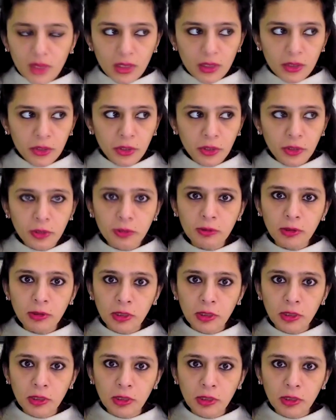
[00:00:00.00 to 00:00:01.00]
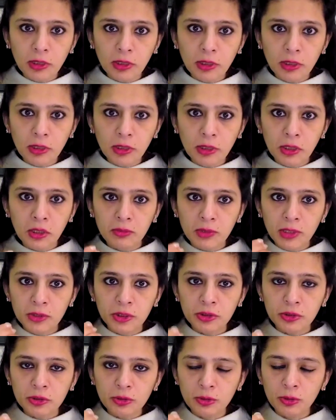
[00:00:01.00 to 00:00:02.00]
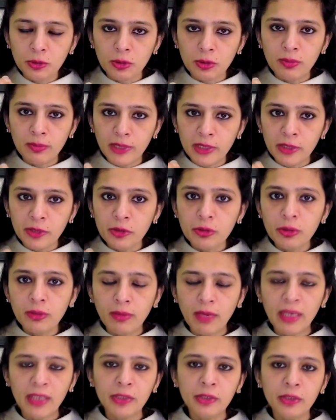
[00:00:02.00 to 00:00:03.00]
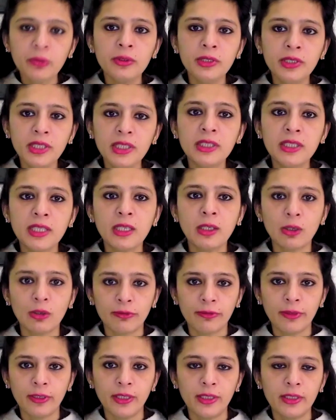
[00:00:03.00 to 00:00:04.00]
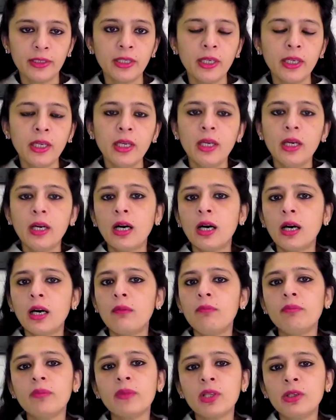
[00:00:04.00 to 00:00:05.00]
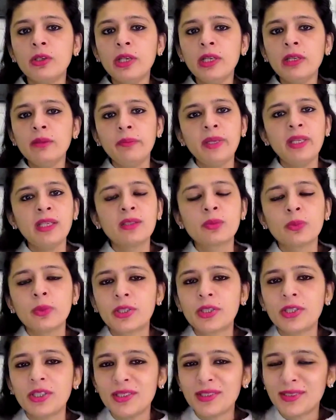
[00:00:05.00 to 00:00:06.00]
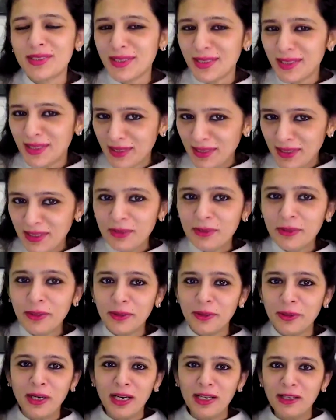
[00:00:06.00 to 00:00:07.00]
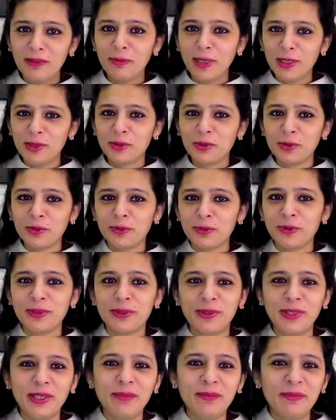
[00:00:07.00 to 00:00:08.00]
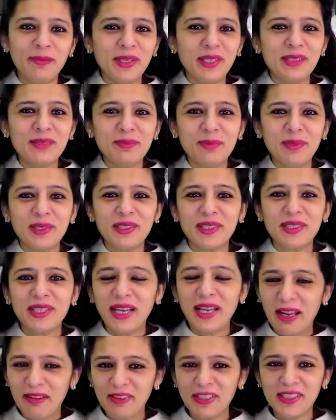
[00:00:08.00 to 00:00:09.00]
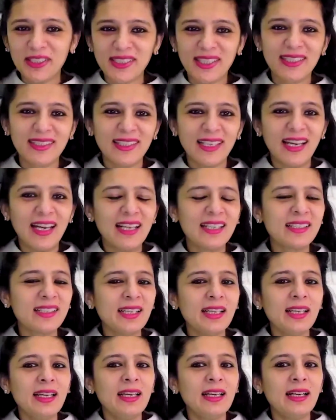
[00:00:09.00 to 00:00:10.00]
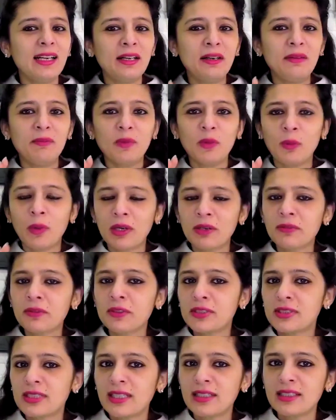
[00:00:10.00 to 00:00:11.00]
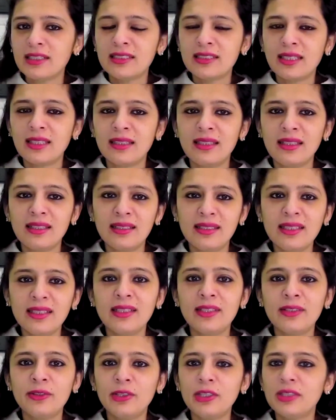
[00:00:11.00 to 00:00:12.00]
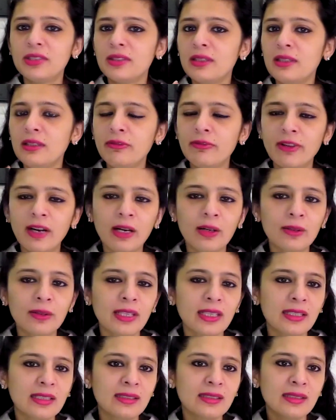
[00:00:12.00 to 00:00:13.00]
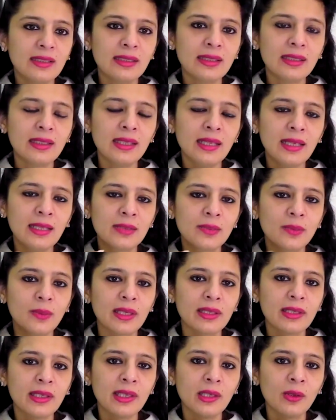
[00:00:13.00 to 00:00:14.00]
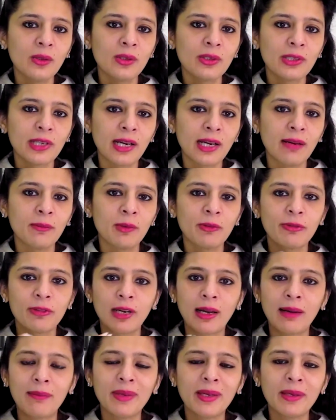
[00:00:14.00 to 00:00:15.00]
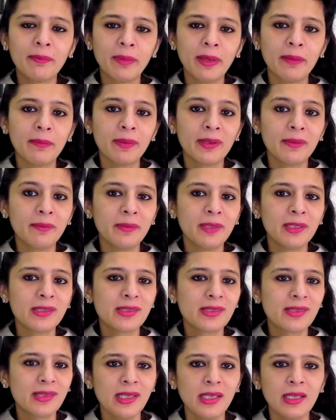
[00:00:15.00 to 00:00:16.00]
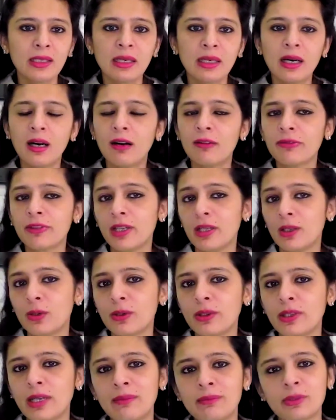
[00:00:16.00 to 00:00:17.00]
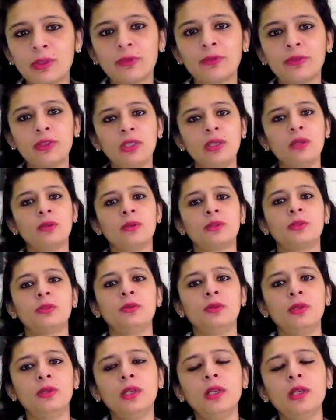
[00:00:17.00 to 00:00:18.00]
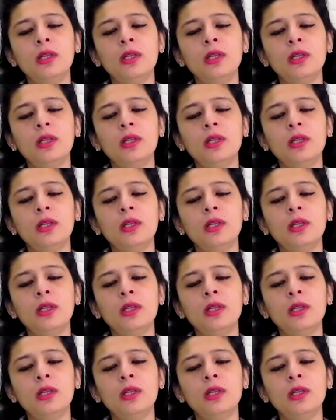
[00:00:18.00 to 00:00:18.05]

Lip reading: You know, just to go into the minute detail of it, Greenpeace, which is, you know, I have my issues with Greenpeace, but having said that, one of the studies that they did recently found that as little as 1 kilogram of wrapping paper emits 3.5 kilograms of CO2